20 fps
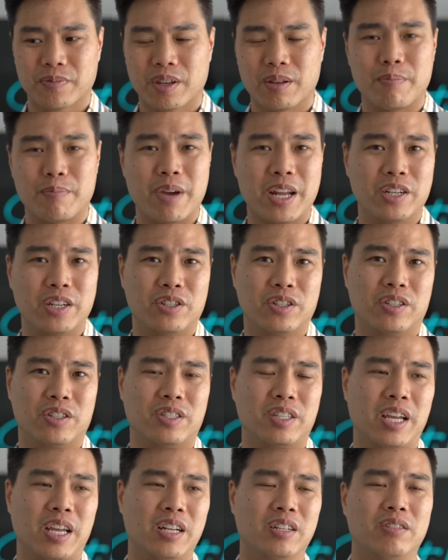managers
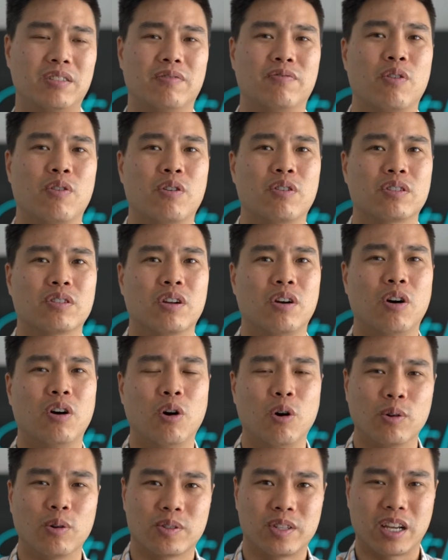tend to focus a
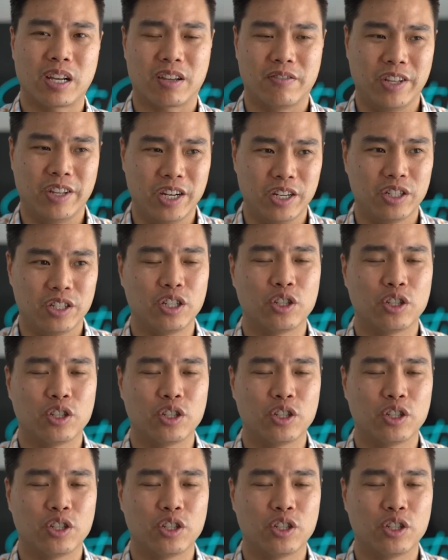whole stack of energy